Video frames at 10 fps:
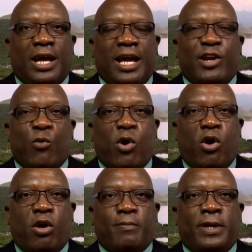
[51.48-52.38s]
and a
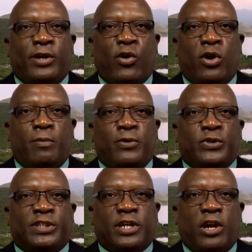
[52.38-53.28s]
warm and
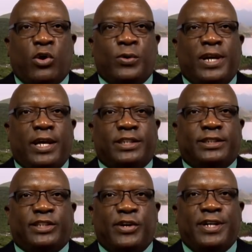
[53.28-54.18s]
almost cloudless
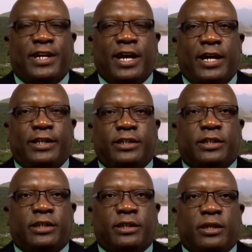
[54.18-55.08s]
Sunday
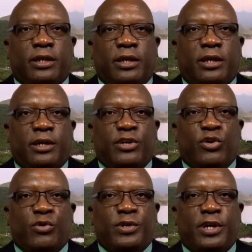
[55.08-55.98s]
night, the
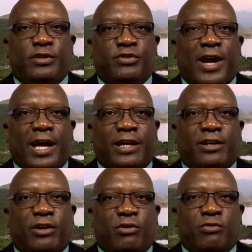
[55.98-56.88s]
Union Jack,
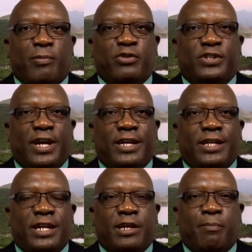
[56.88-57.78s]

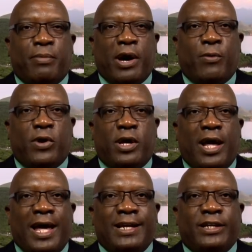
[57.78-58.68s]
representing the power
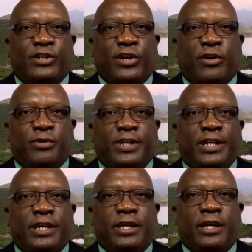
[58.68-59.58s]
and
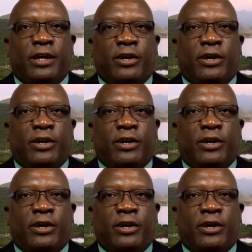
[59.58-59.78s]
authority